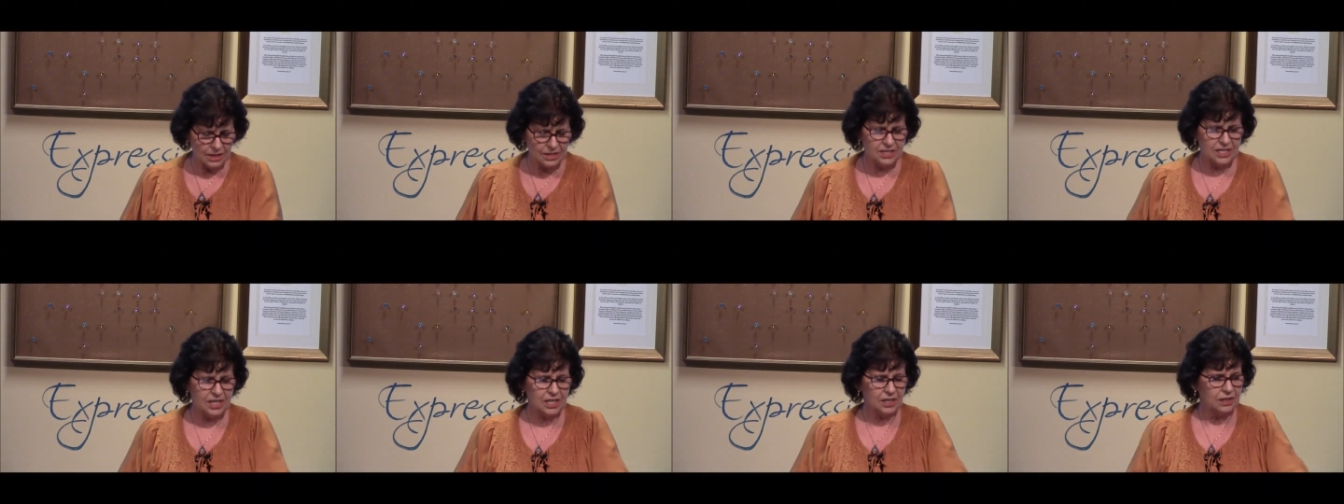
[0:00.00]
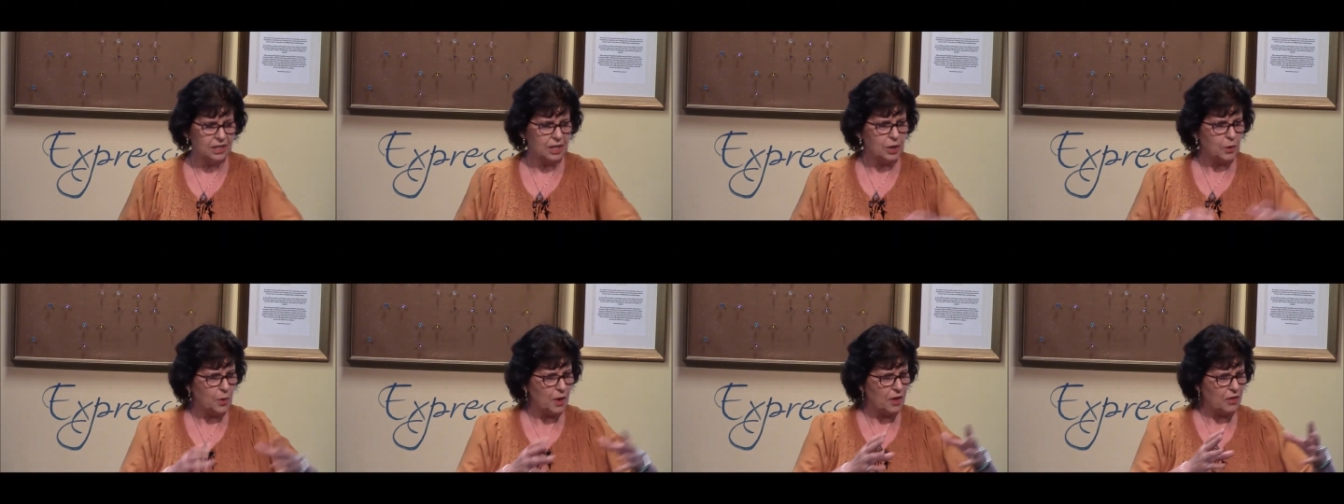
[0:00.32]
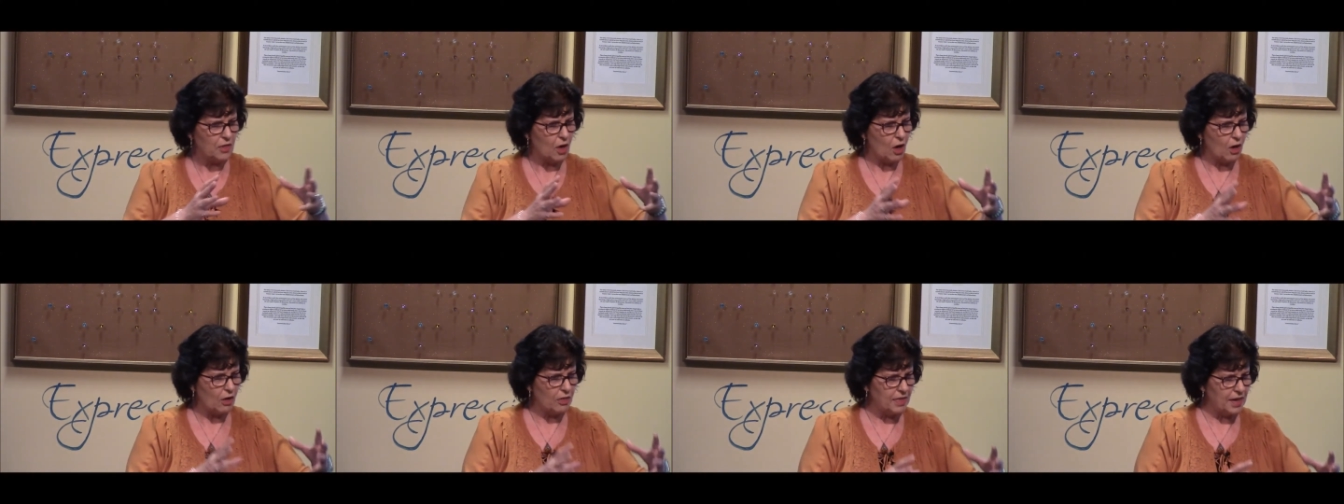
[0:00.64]
dealing
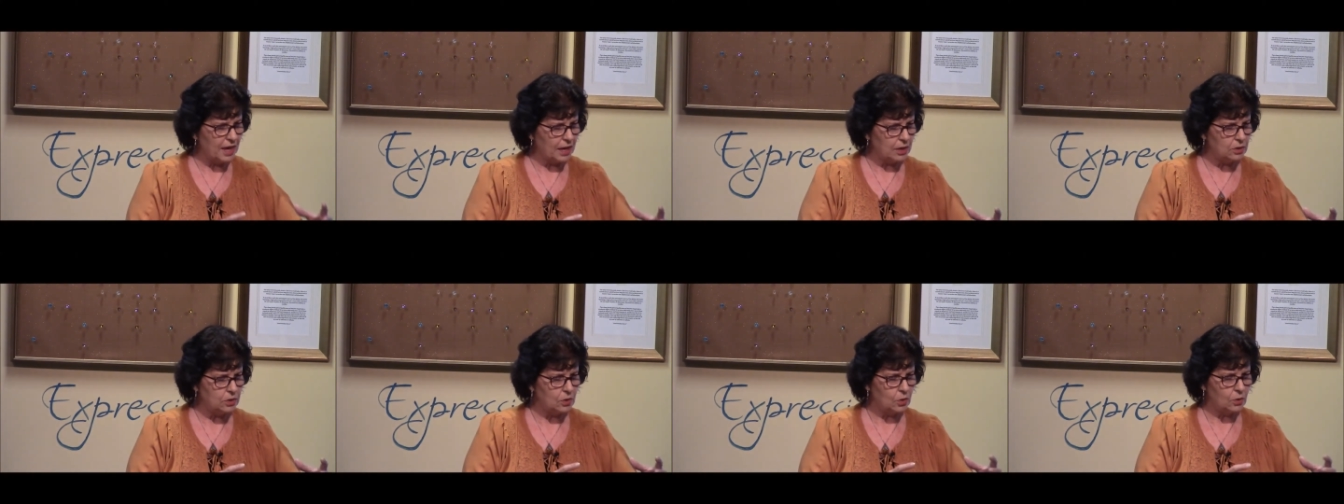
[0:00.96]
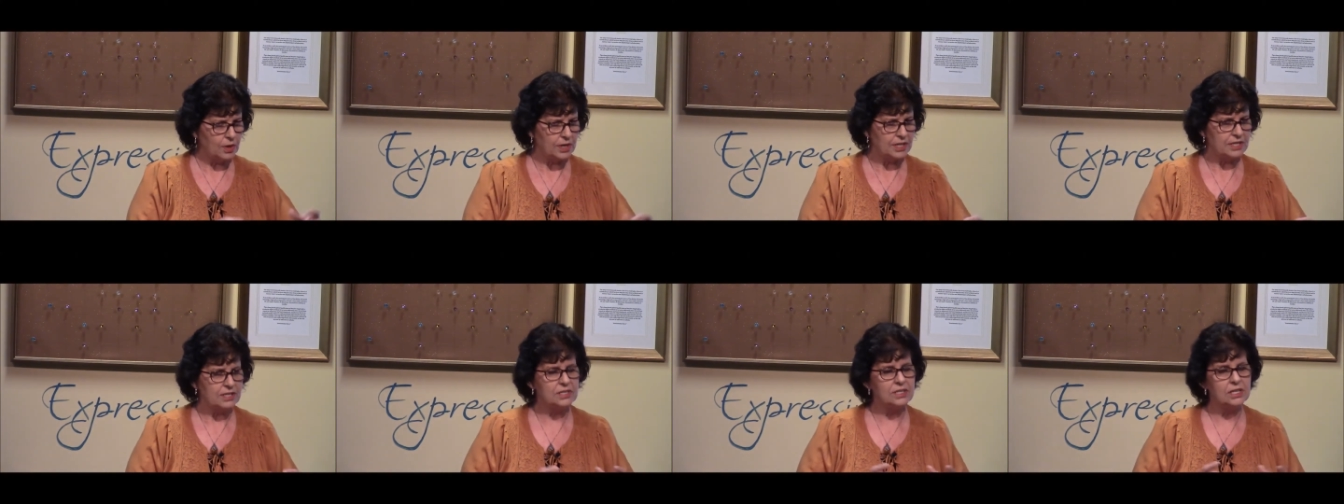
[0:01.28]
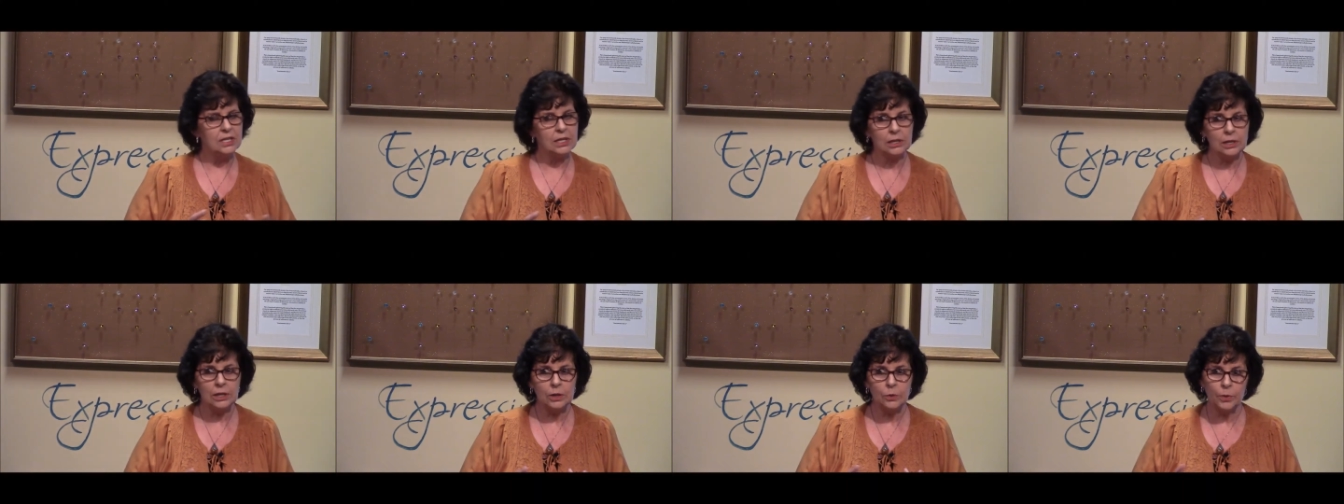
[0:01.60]
with all that noise,
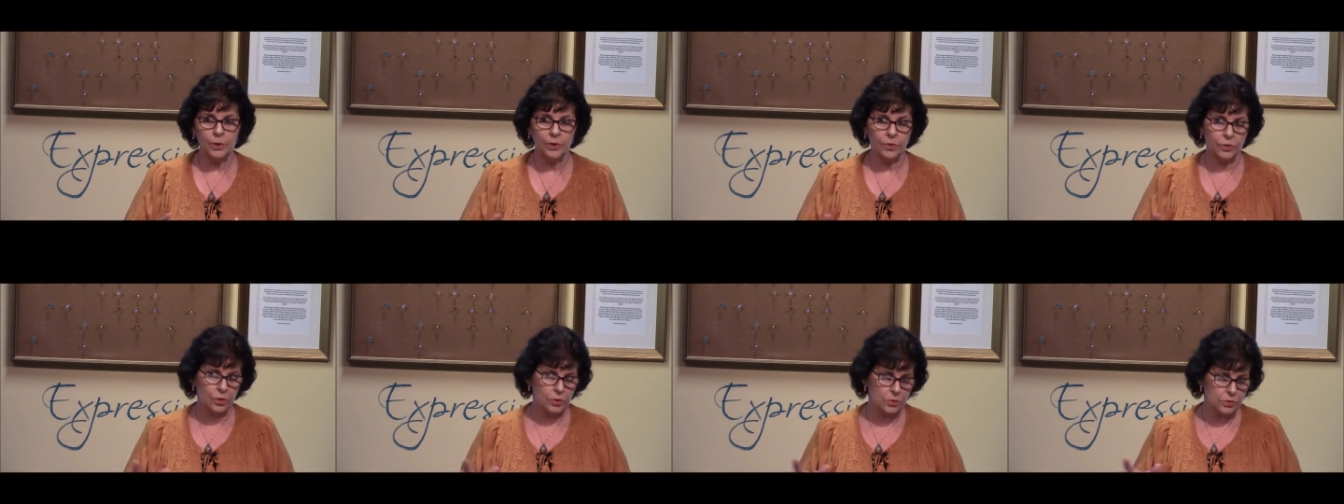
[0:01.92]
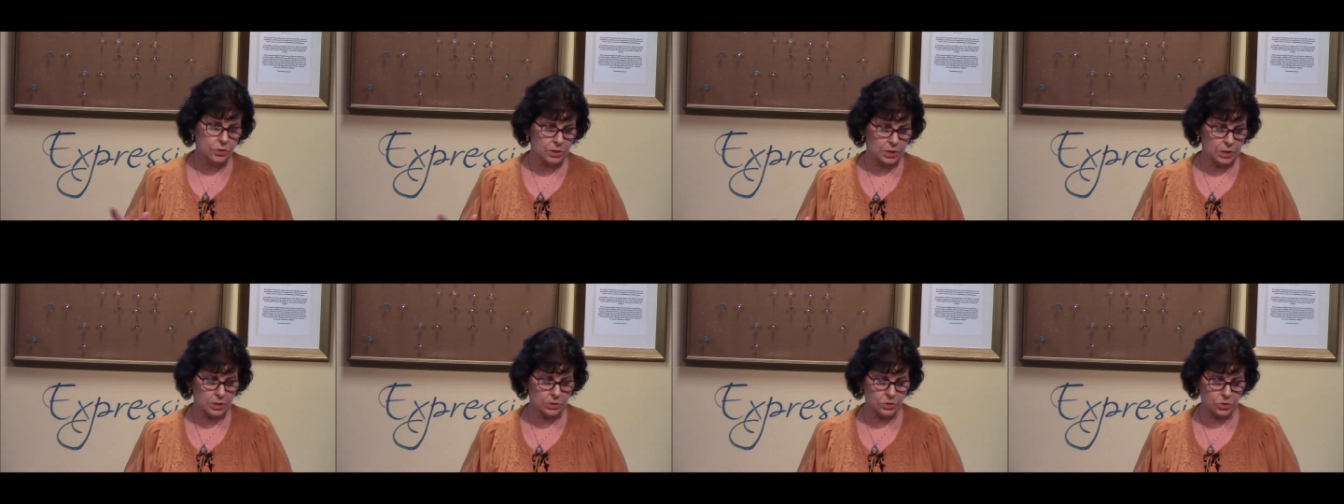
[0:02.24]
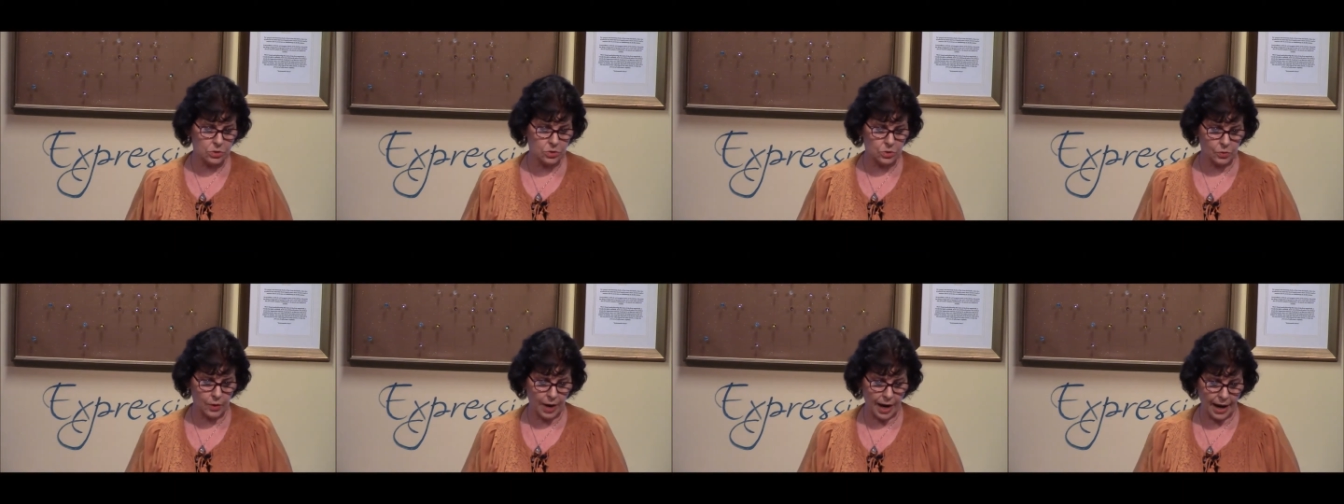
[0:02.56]
dealing with those
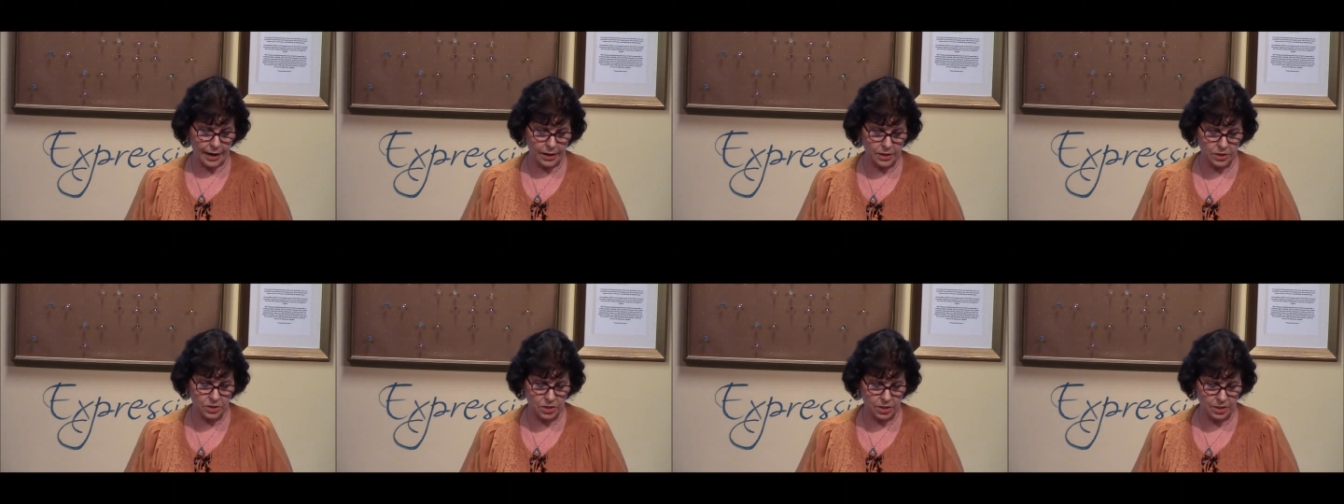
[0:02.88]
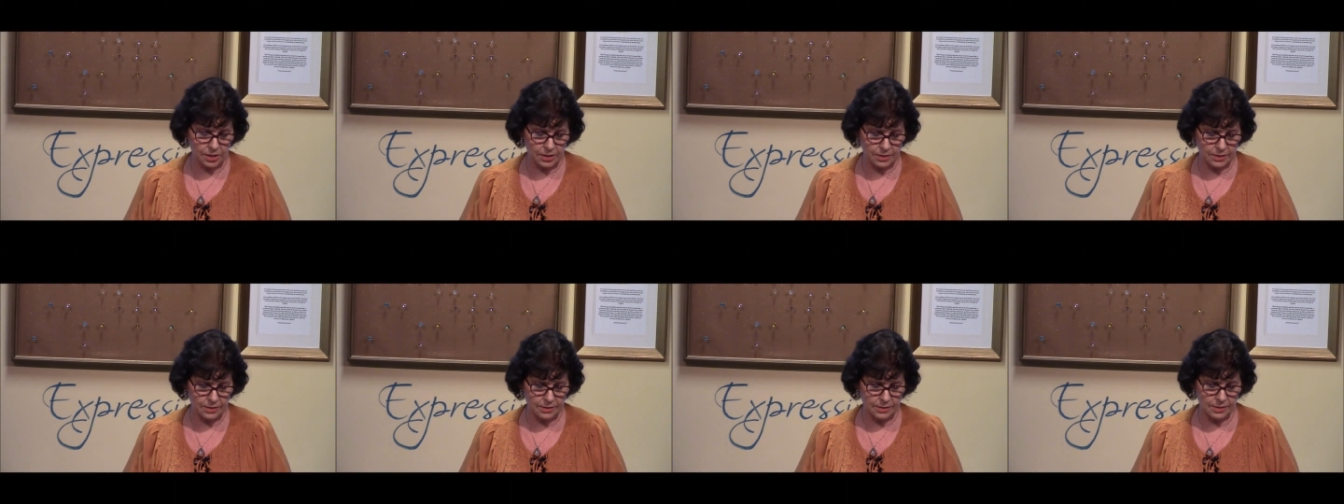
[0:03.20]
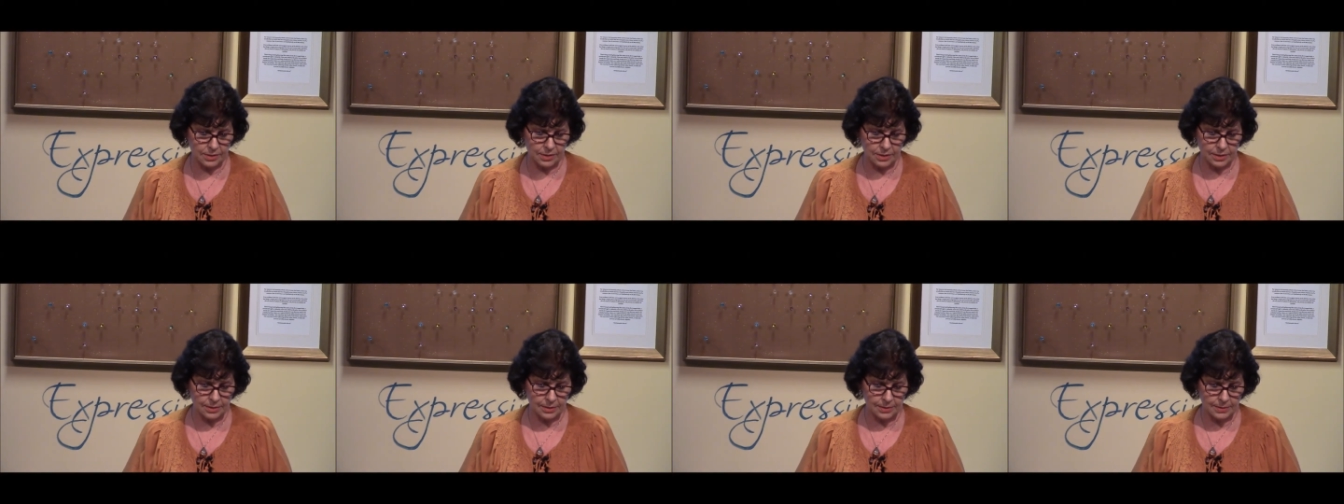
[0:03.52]

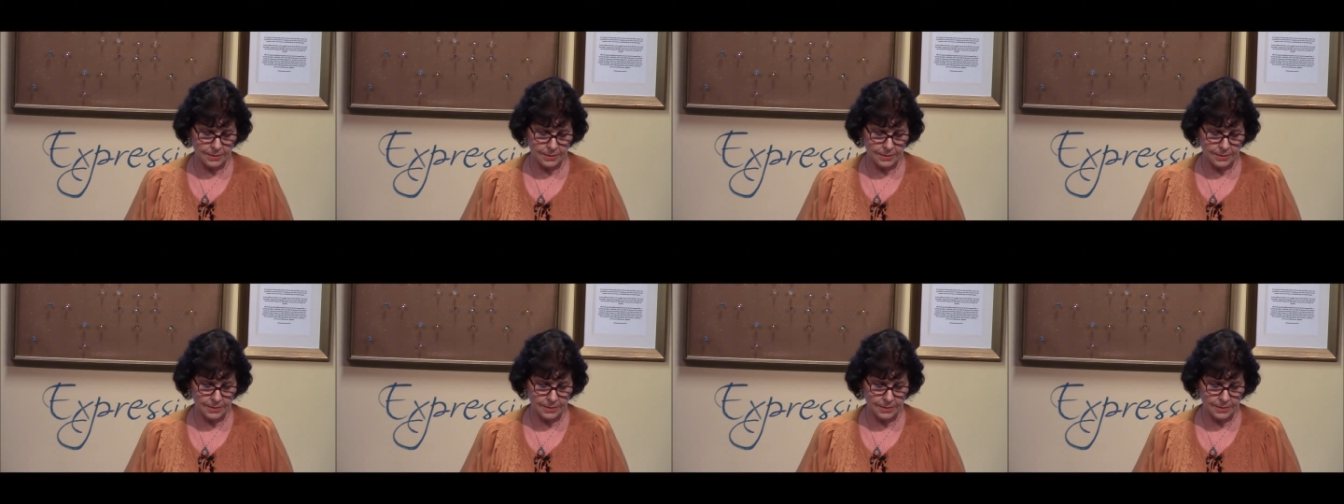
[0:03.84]
distractions.